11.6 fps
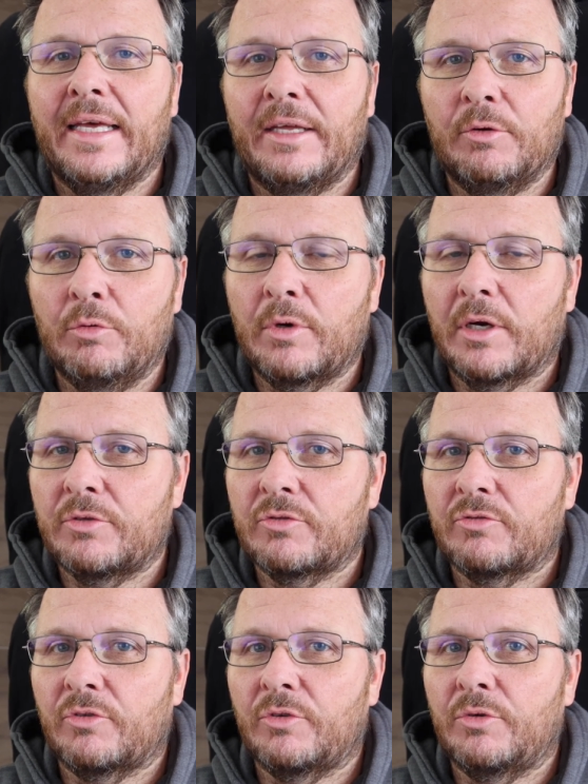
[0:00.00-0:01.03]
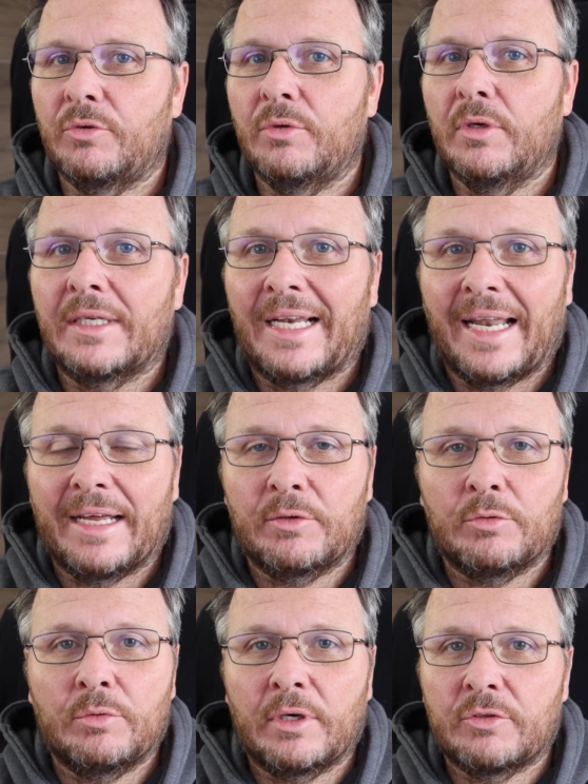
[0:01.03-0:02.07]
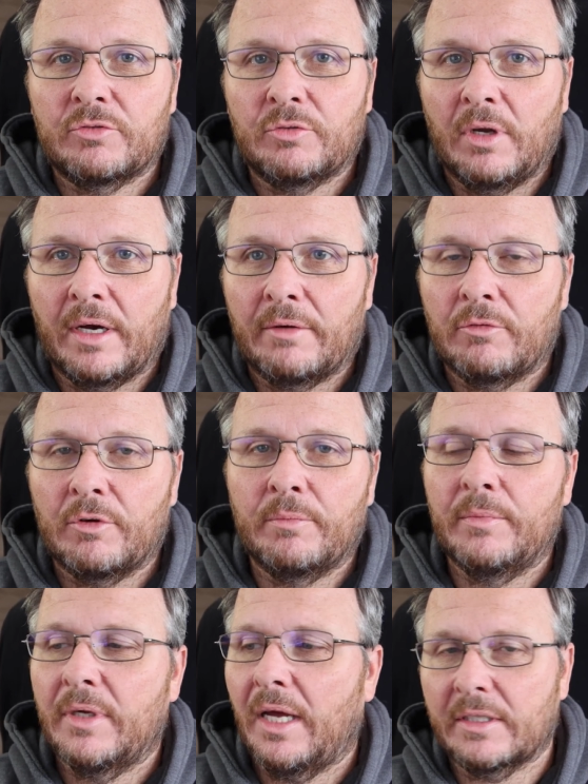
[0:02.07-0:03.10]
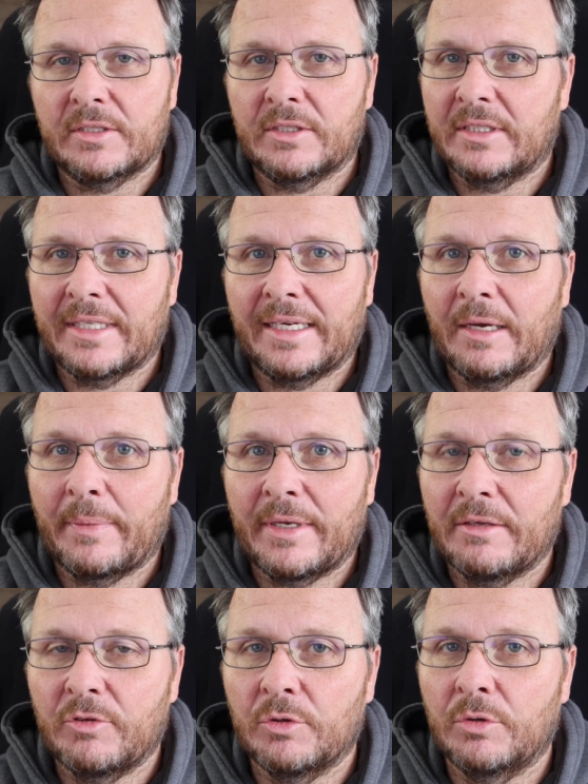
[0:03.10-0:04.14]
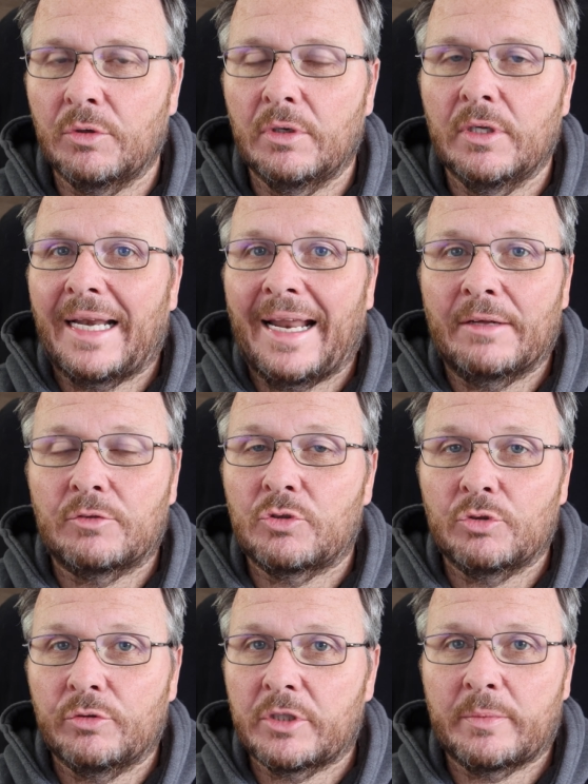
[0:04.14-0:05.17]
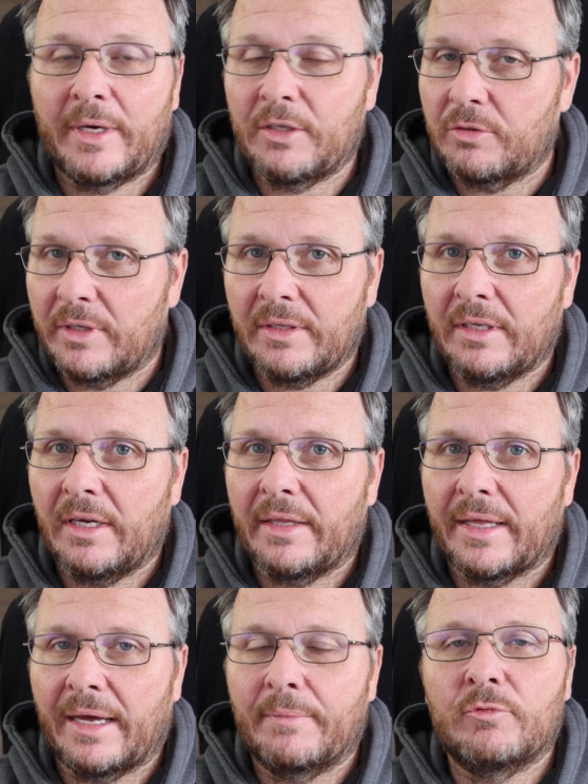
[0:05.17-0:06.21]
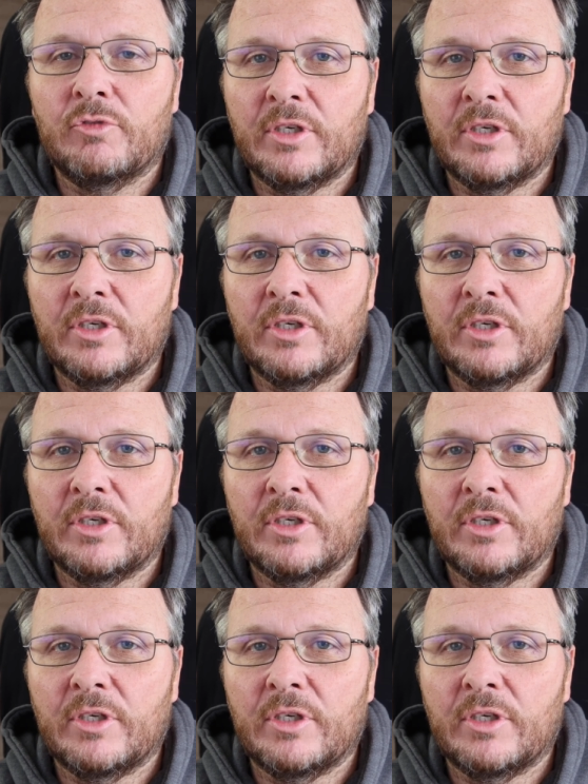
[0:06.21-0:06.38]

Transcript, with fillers: It all goes through the cloud, it all goes through Lightroom, it doesn't take up any of your cloud storage space or anything like that.